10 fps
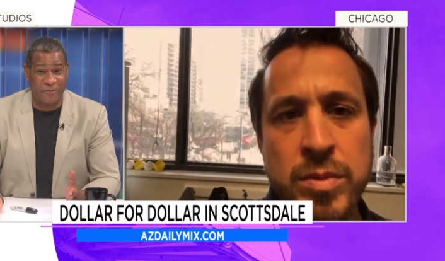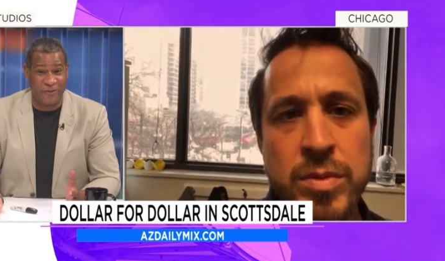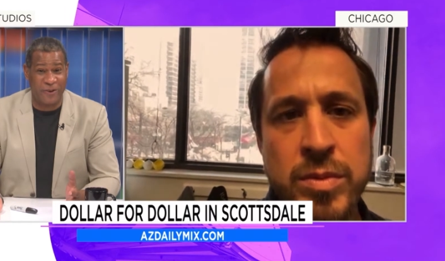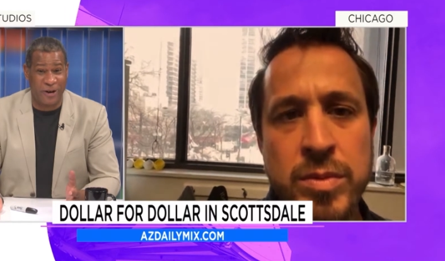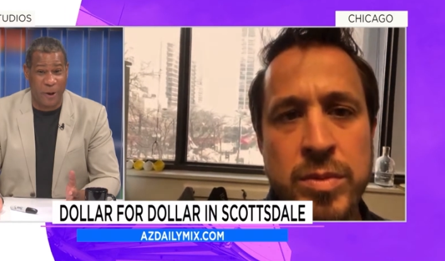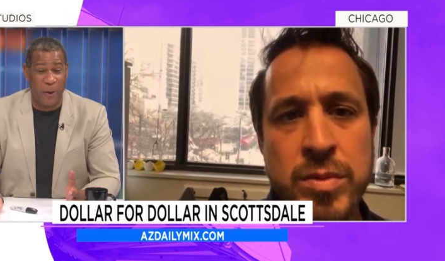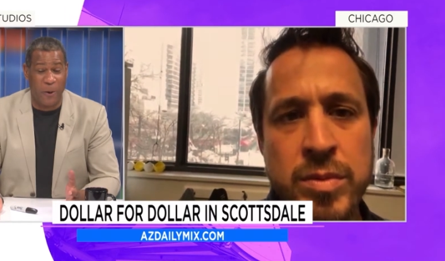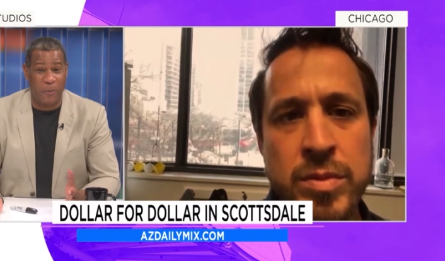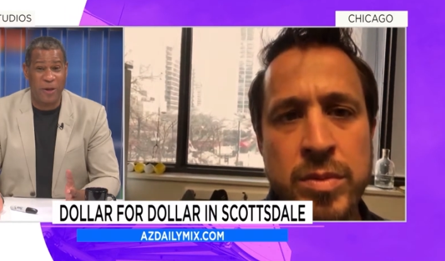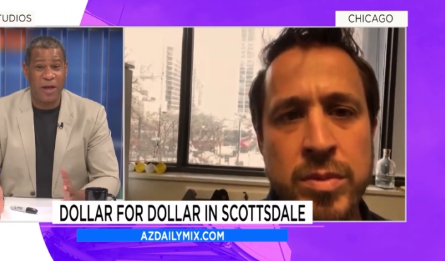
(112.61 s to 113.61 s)
Speaker 1: the food at
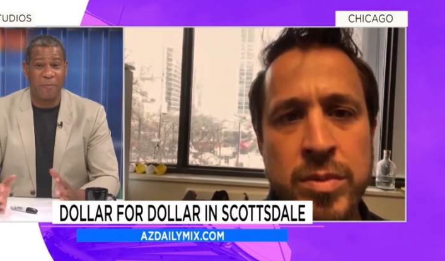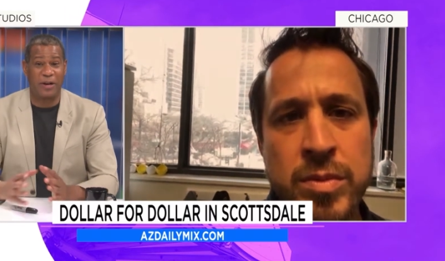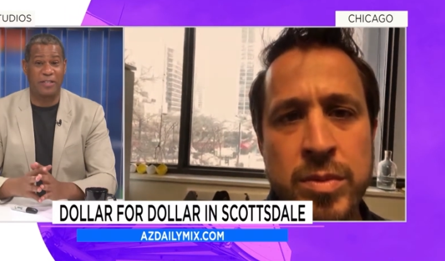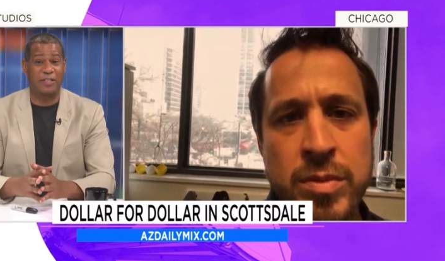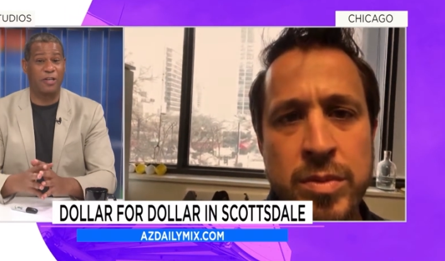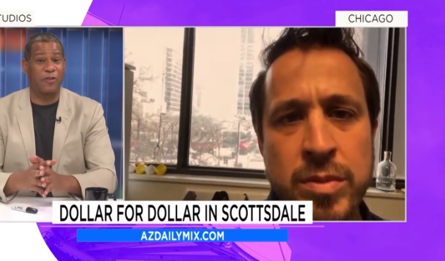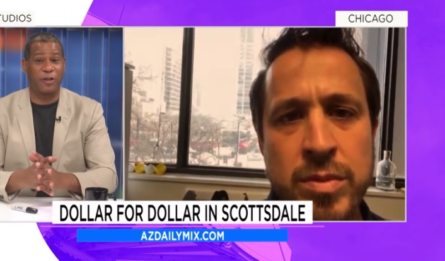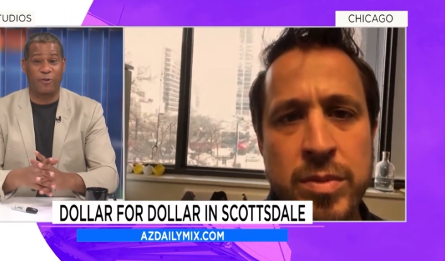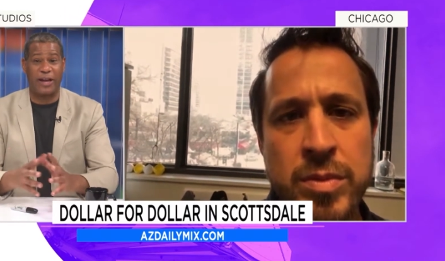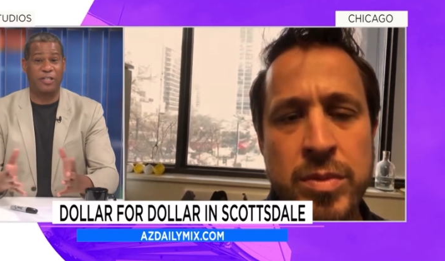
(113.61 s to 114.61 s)
home, but it's still
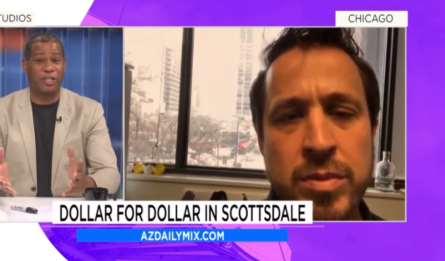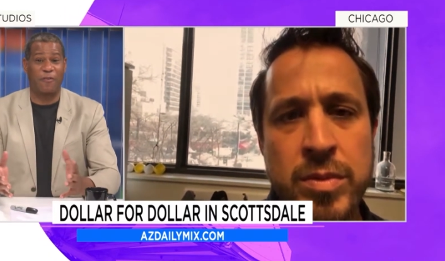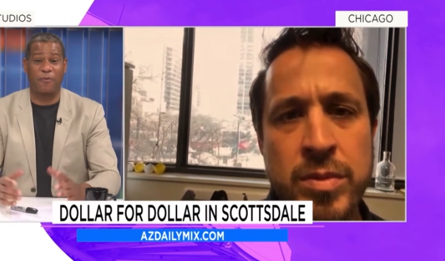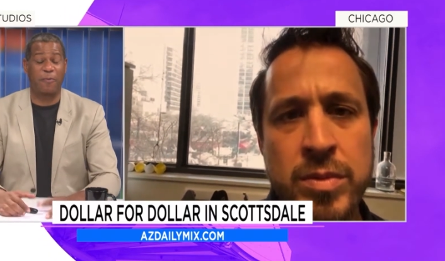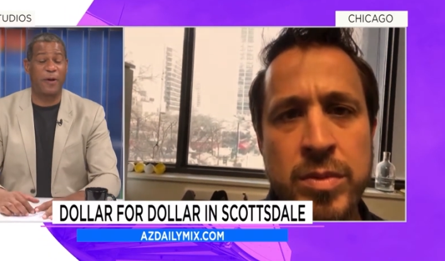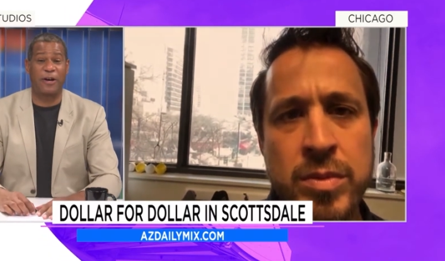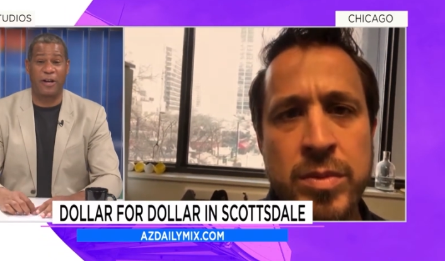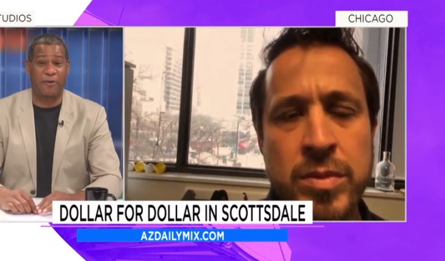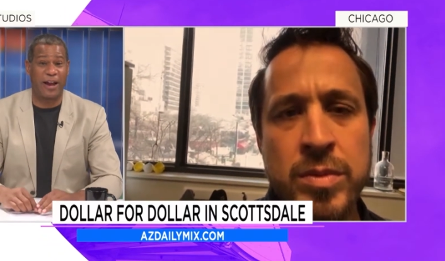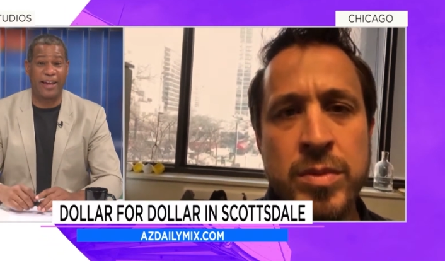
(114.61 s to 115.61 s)
the great chef
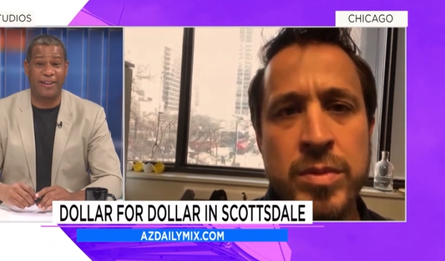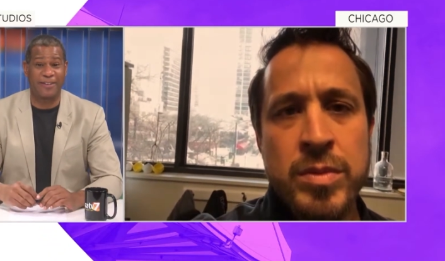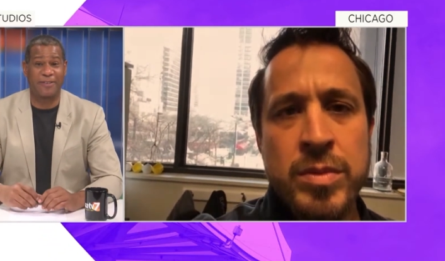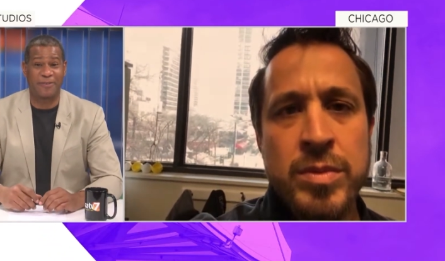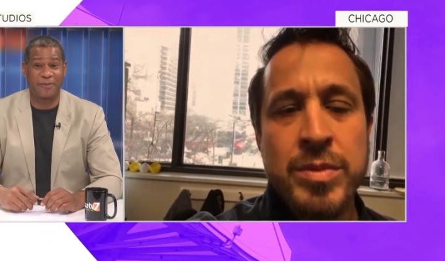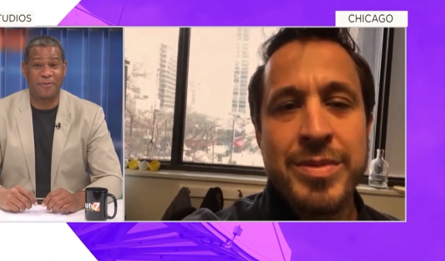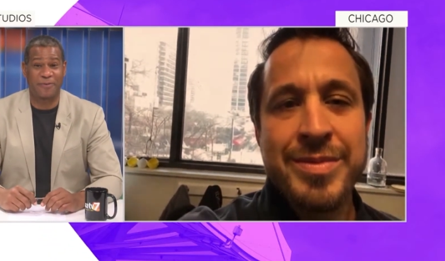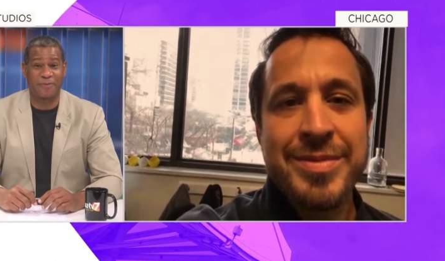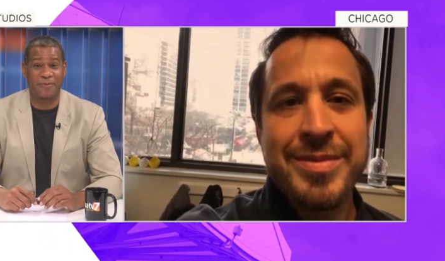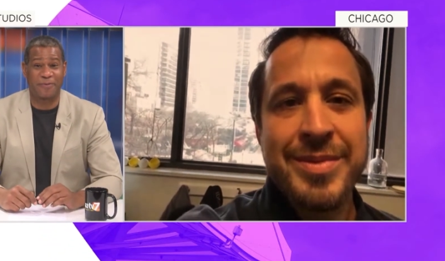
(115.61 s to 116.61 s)
preparing it, right?
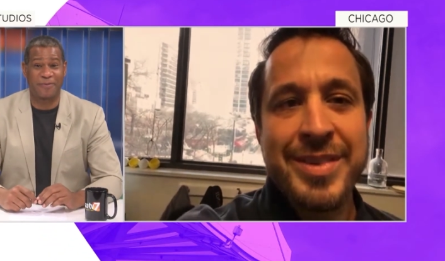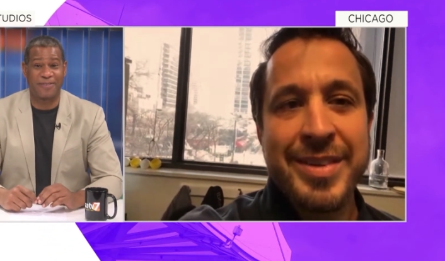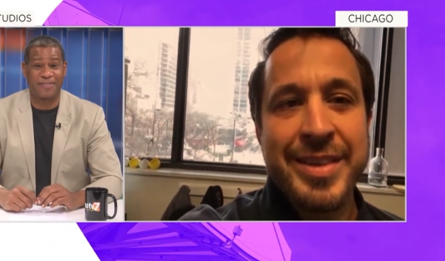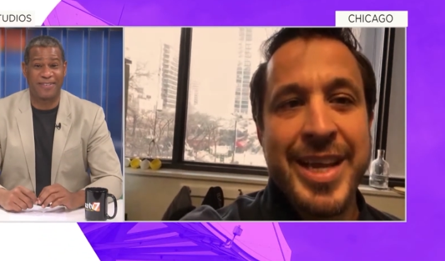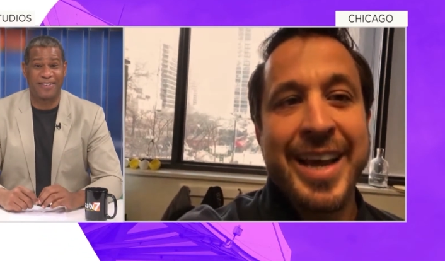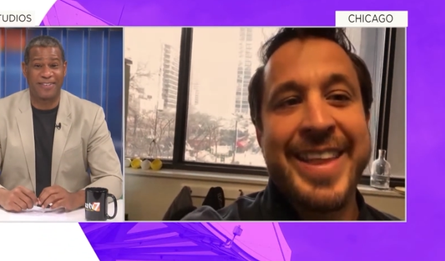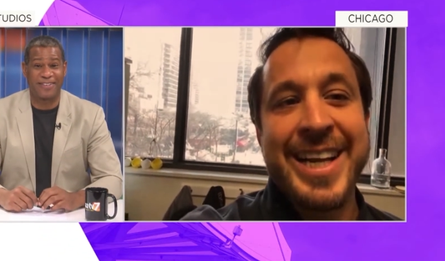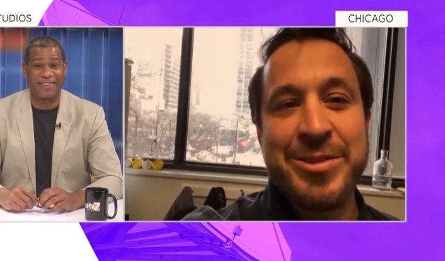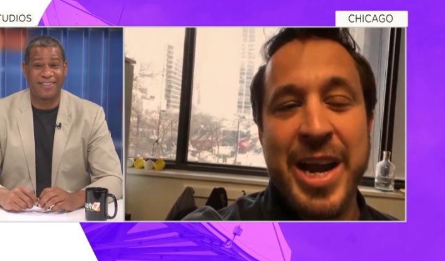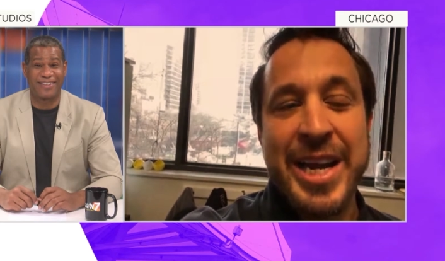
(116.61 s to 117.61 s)
Speaker 2: Yeah,
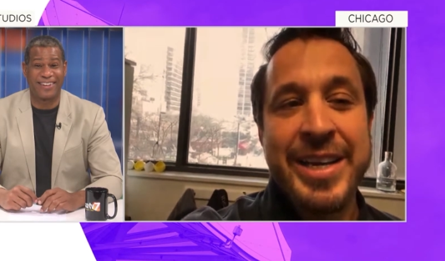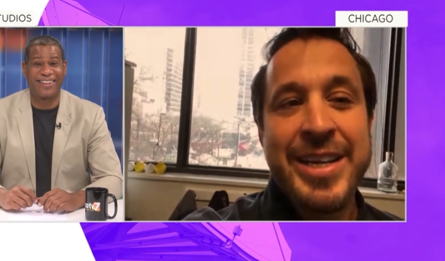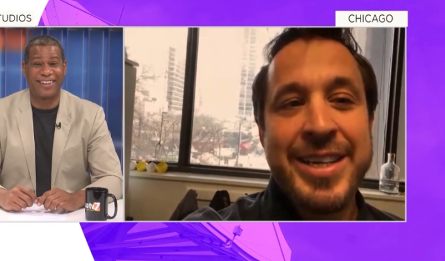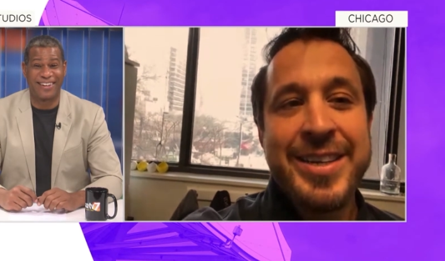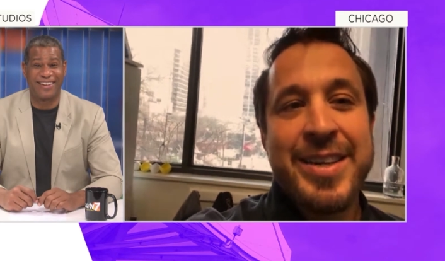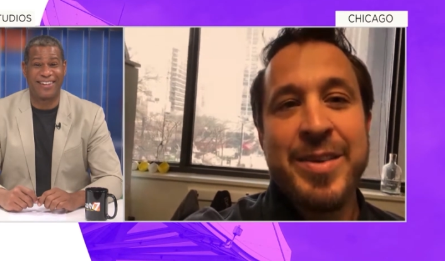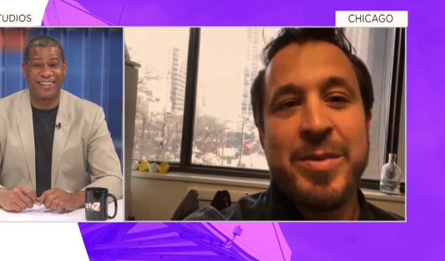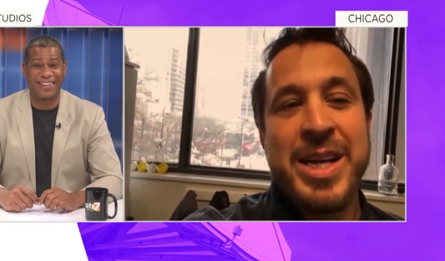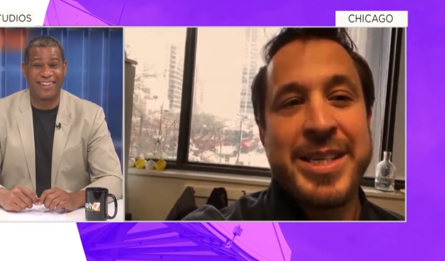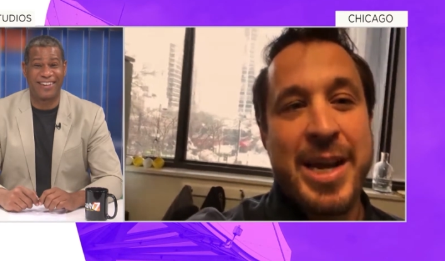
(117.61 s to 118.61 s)
that's right.
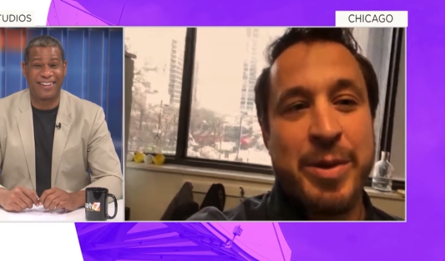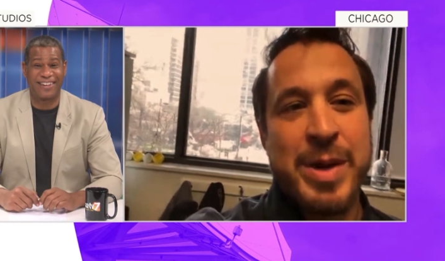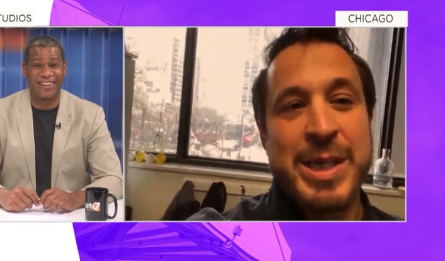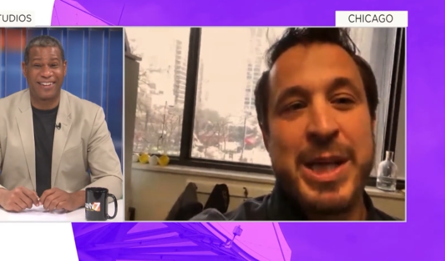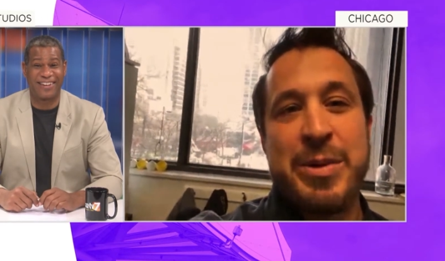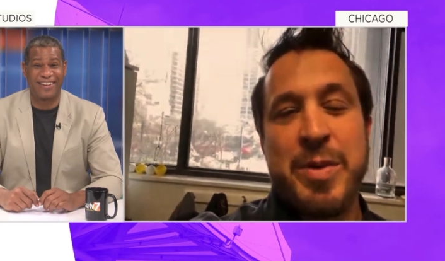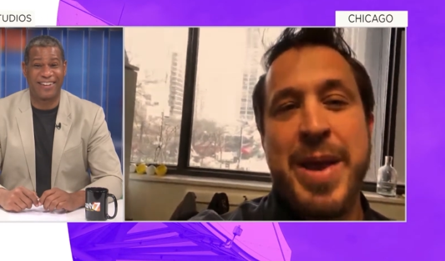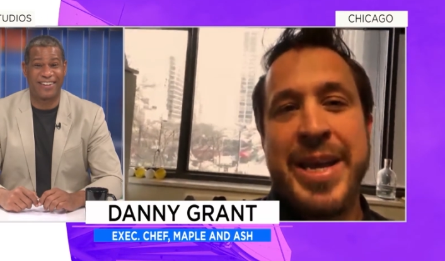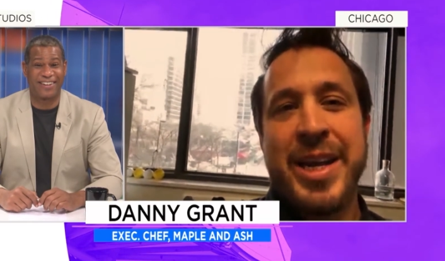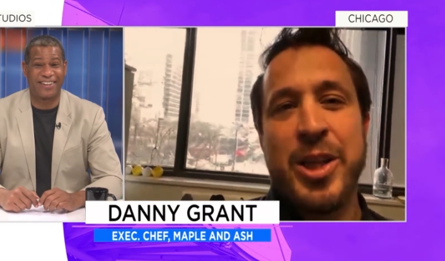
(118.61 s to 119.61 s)
It's like we're it's like we're
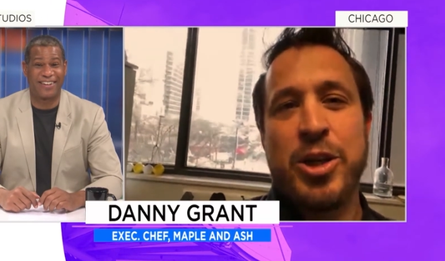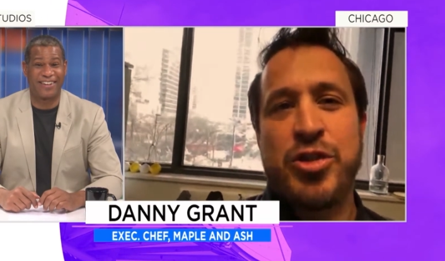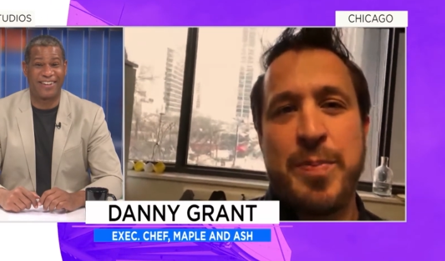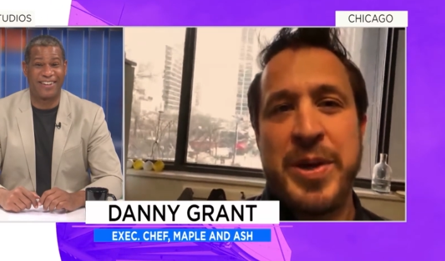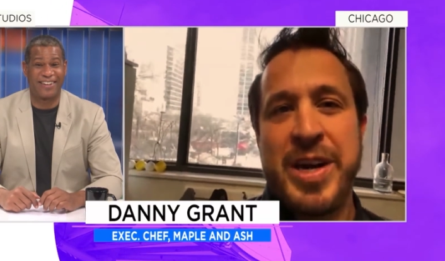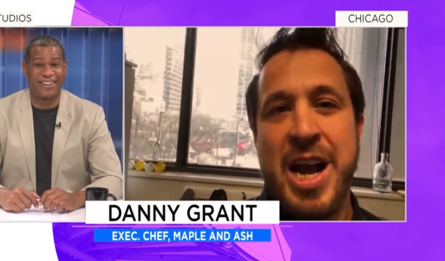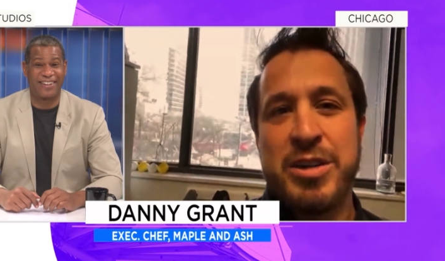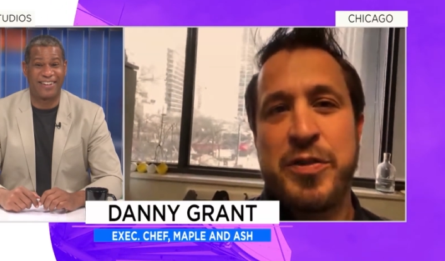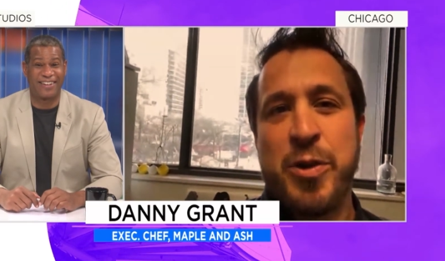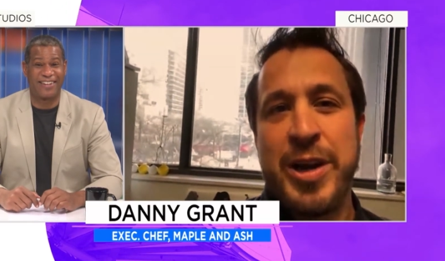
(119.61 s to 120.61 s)
making a little trip to
Speaker 1: your
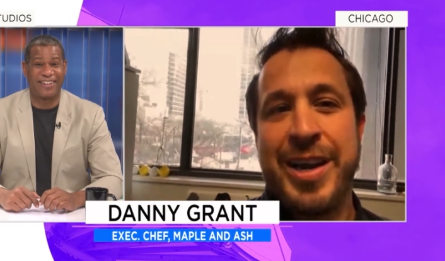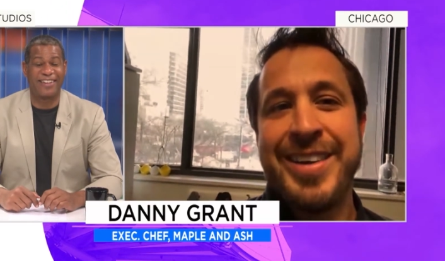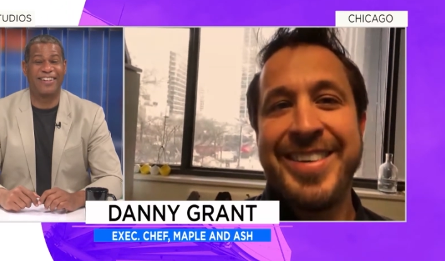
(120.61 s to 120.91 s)
house for you.